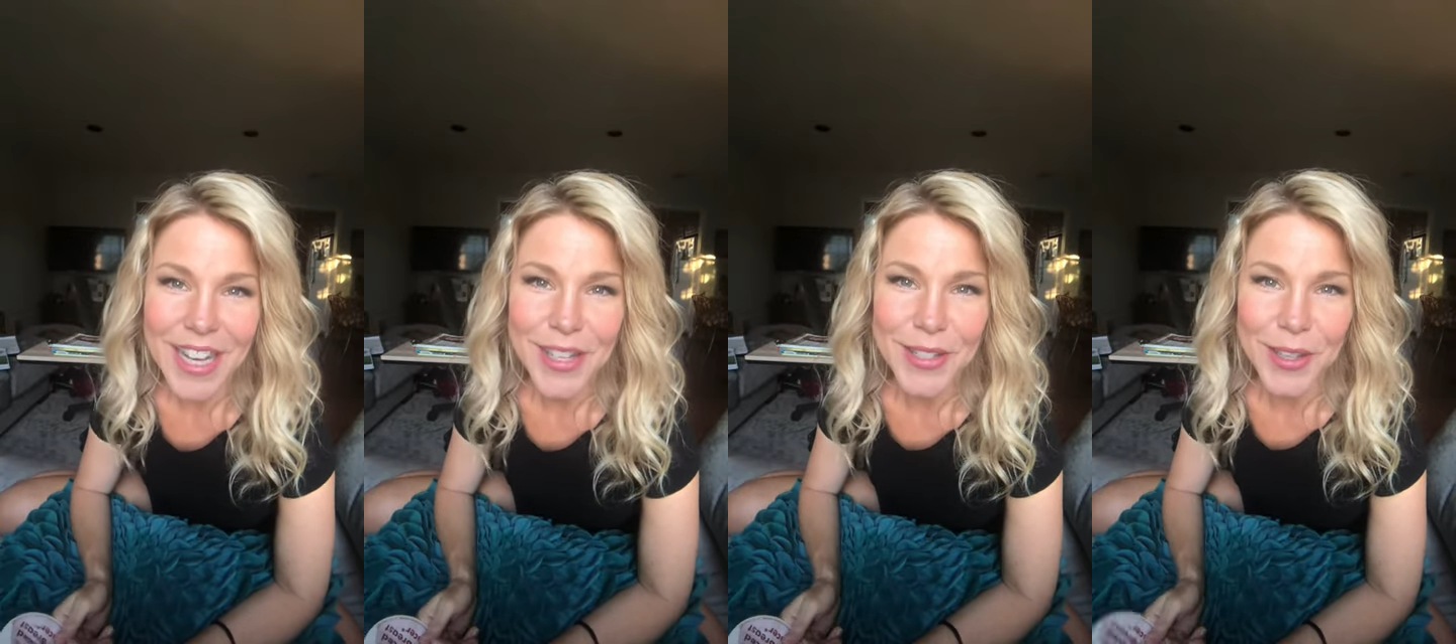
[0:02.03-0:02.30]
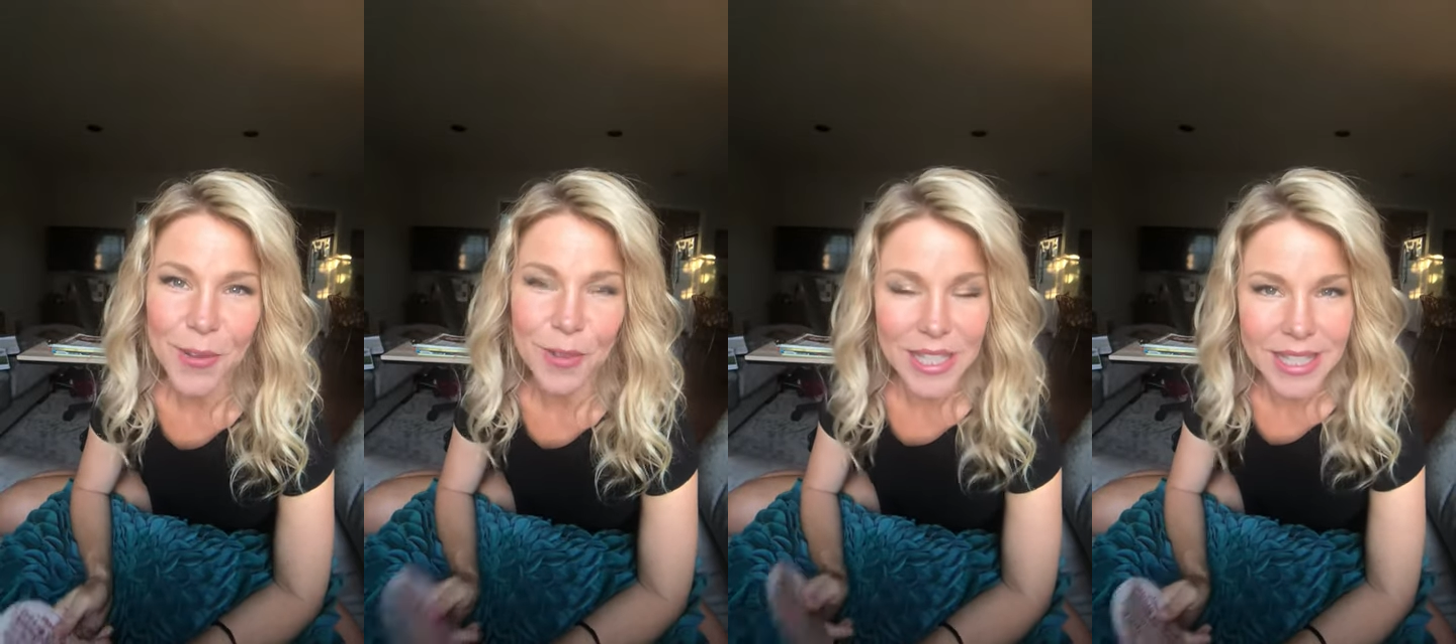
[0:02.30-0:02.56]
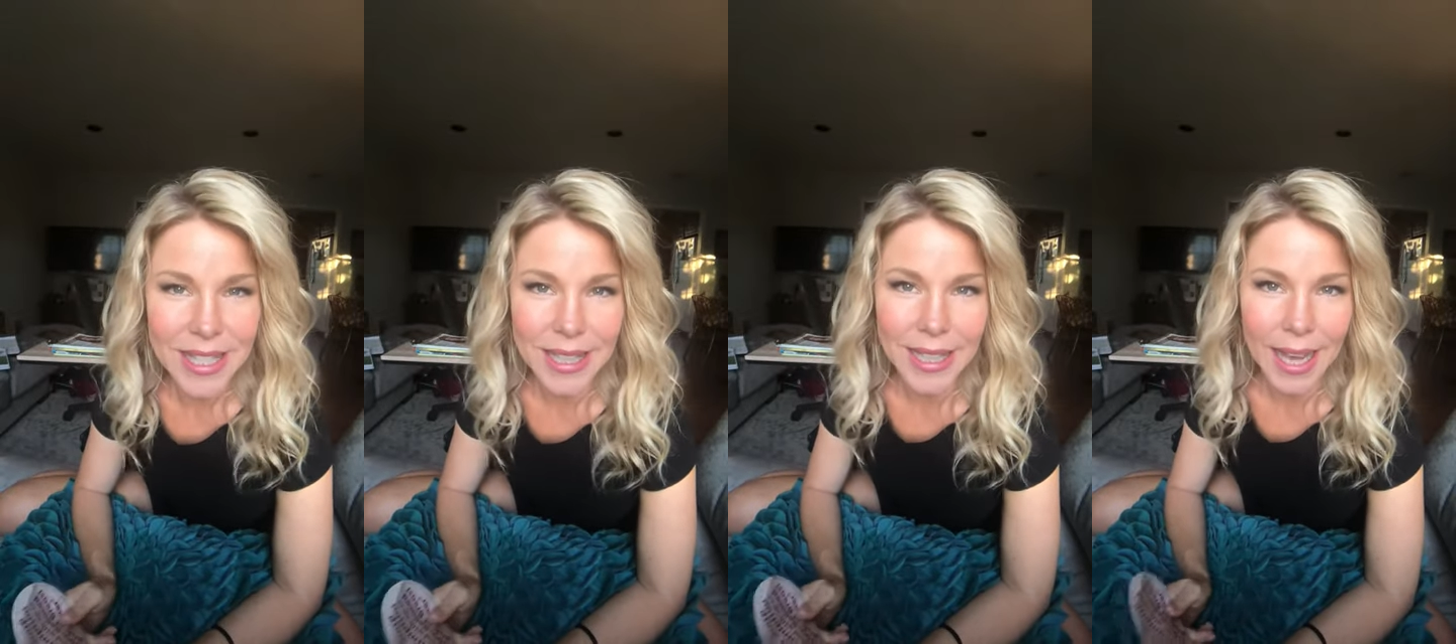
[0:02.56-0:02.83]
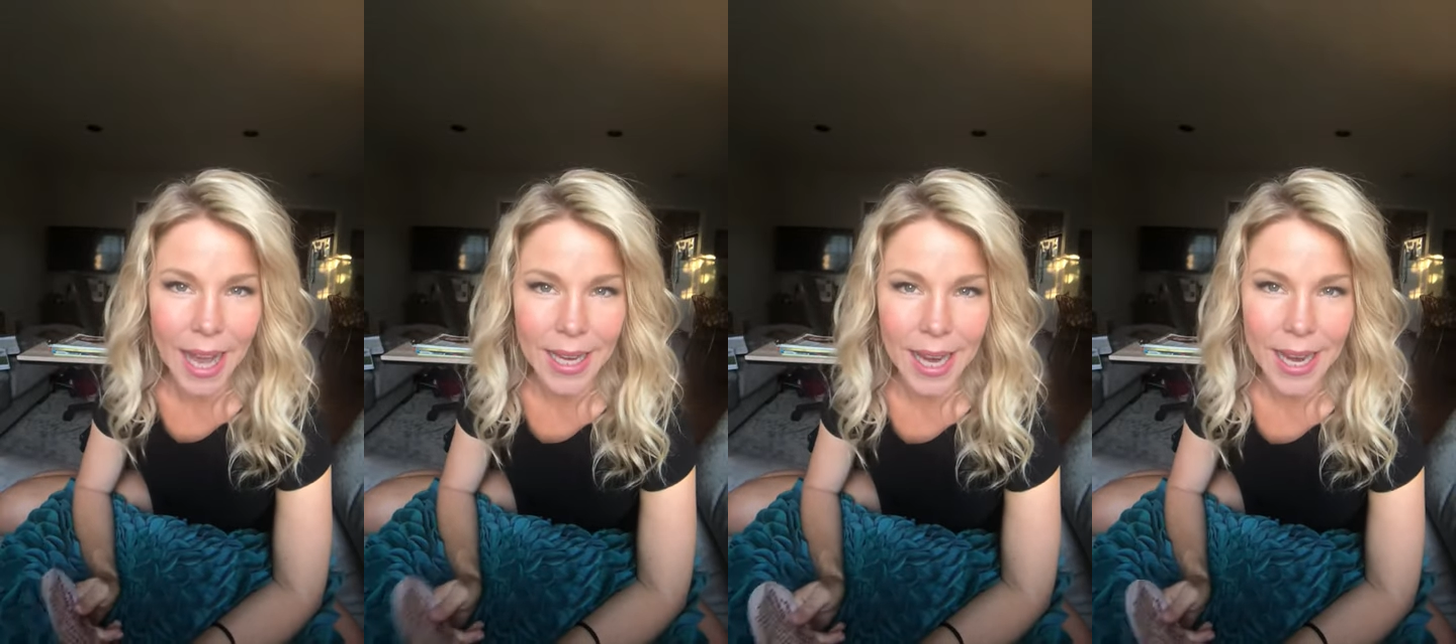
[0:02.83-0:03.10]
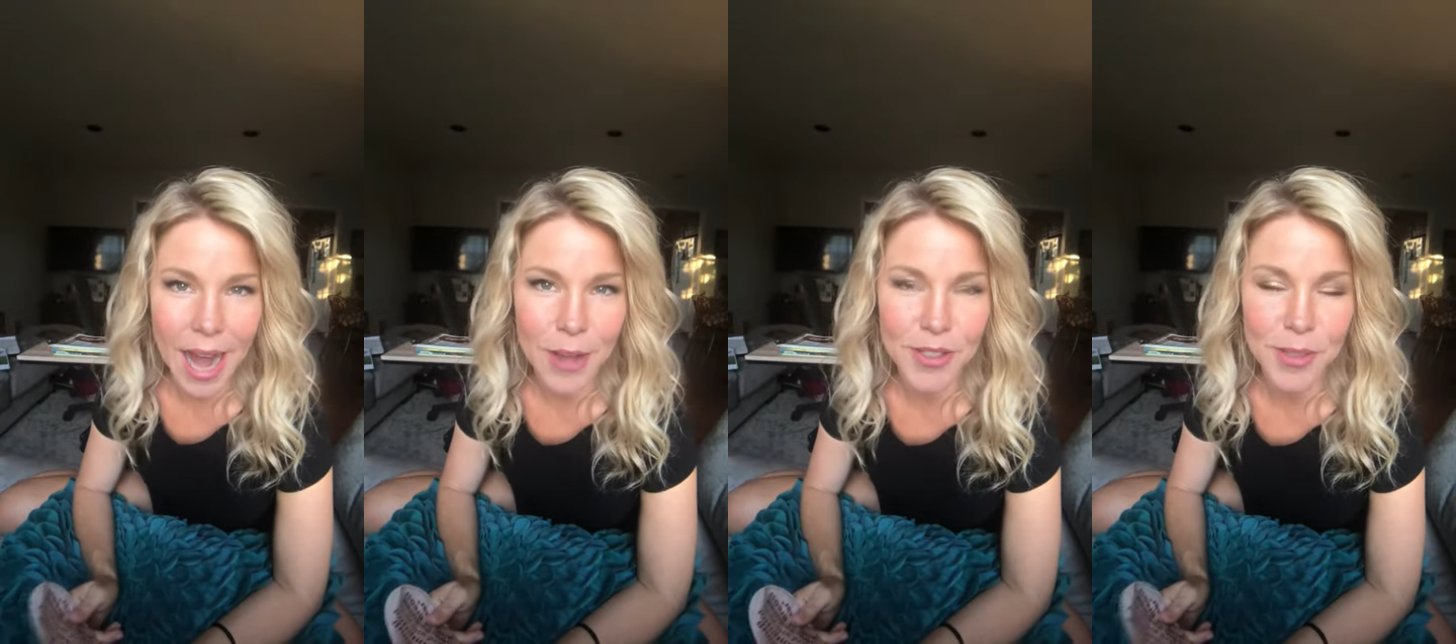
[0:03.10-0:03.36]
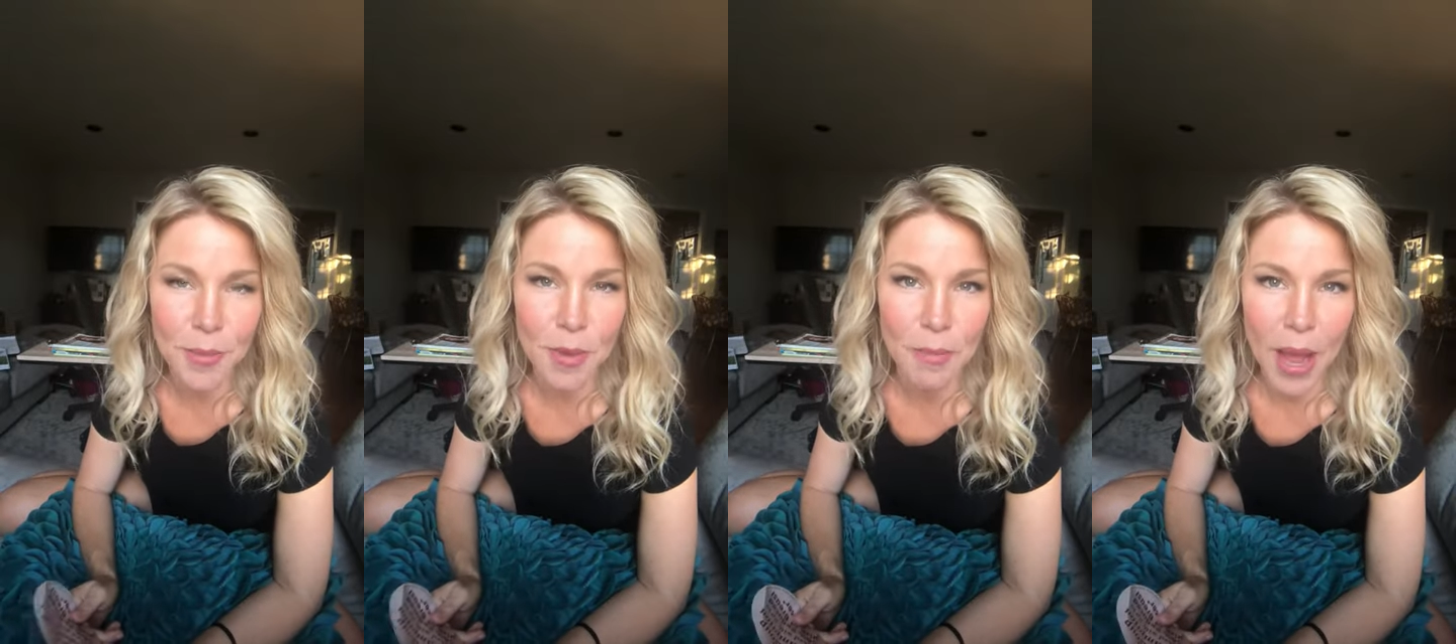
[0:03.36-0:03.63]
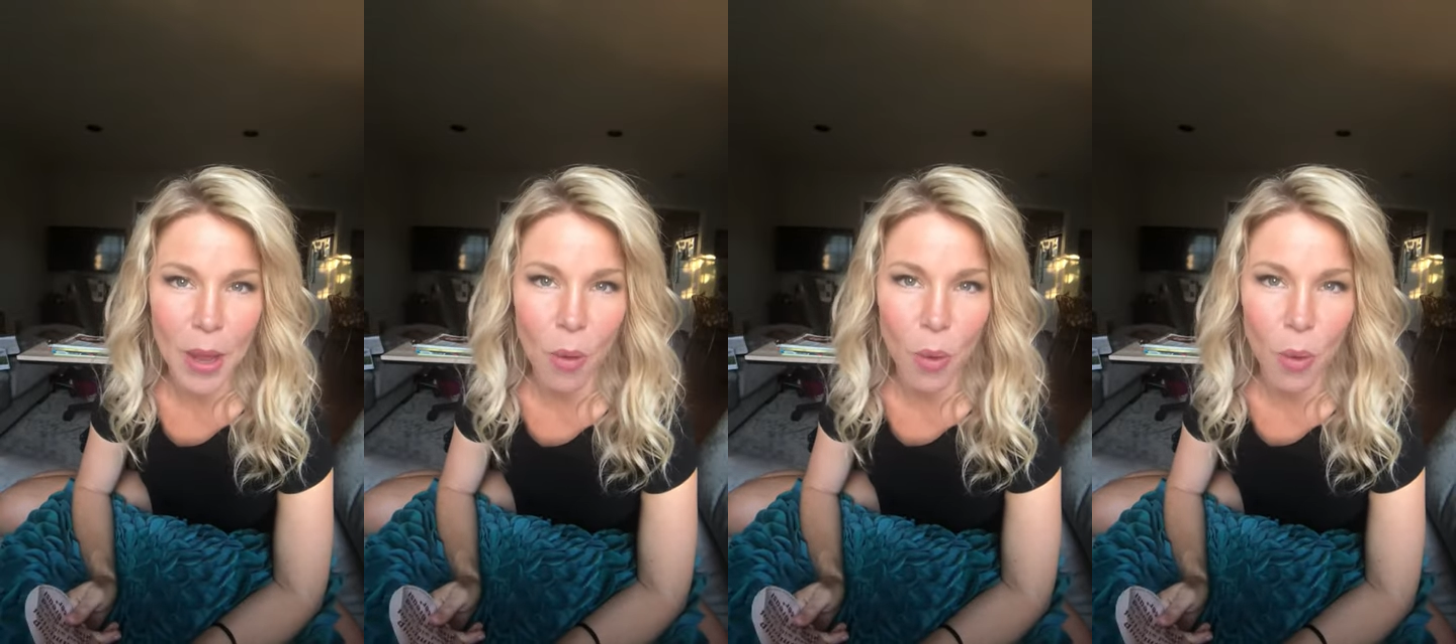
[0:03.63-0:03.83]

So recently I got out some of my